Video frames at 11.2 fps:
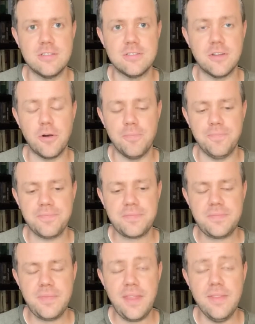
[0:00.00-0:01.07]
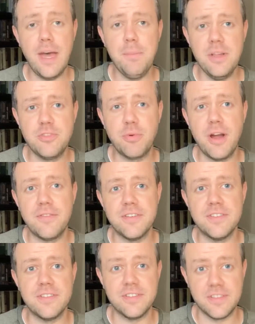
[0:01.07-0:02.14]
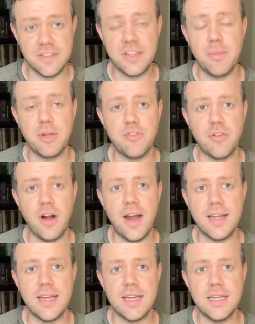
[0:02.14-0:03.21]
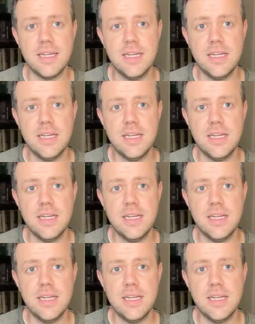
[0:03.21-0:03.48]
So that men's breakfast is this coming Friday,